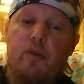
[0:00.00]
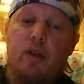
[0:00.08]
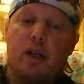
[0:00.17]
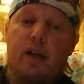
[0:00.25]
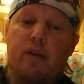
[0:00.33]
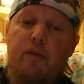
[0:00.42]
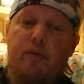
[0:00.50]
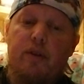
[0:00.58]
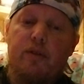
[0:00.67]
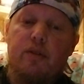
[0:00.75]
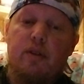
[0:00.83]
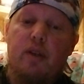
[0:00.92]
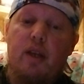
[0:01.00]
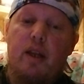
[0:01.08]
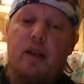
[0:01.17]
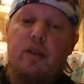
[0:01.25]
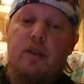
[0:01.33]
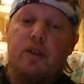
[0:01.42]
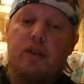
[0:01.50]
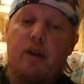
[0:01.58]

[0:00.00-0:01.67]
for cognitive risk, and addition